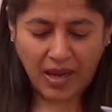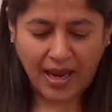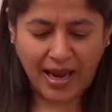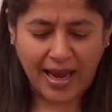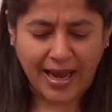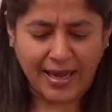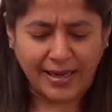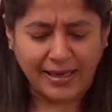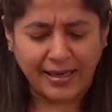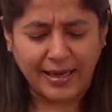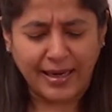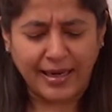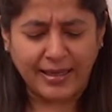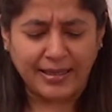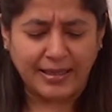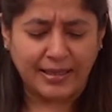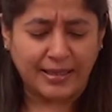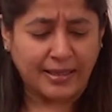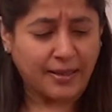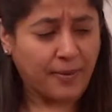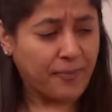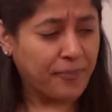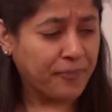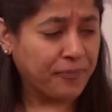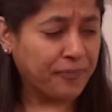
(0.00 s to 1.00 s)
And
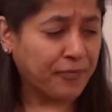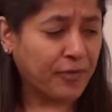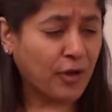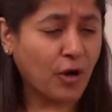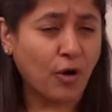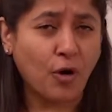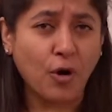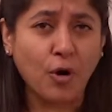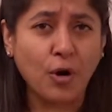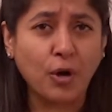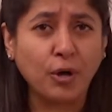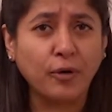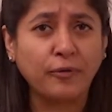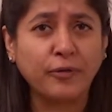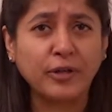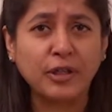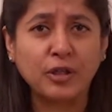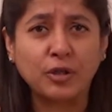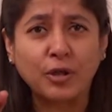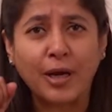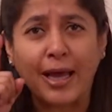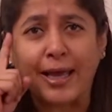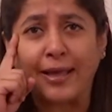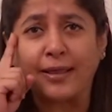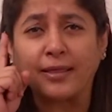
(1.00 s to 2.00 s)
let's all of us
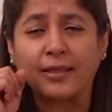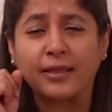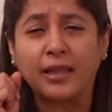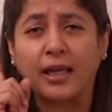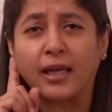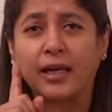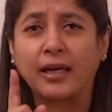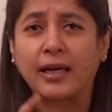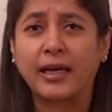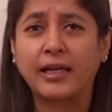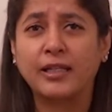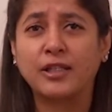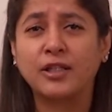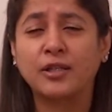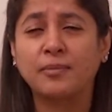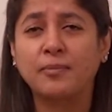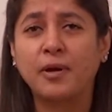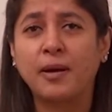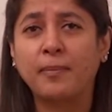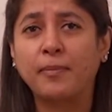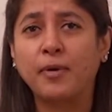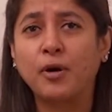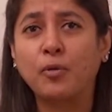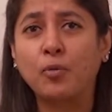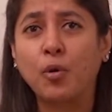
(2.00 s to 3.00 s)
try and think, let's
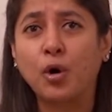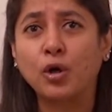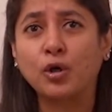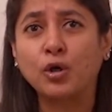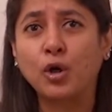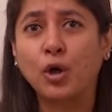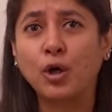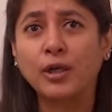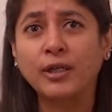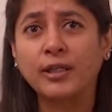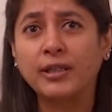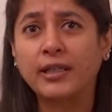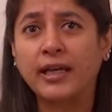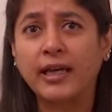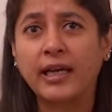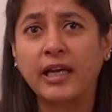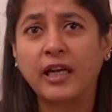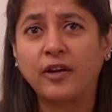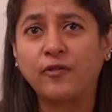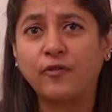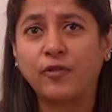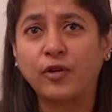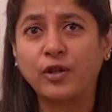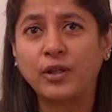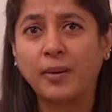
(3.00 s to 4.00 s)
remember what all did they
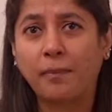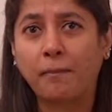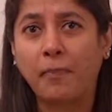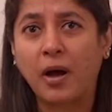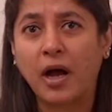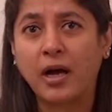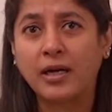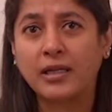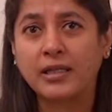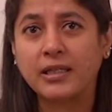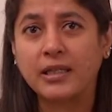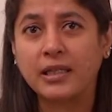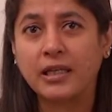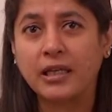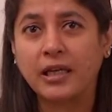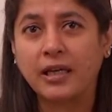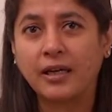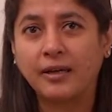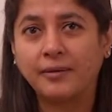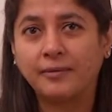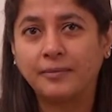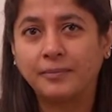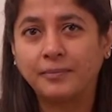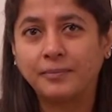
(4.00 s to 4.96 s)
eat for the party?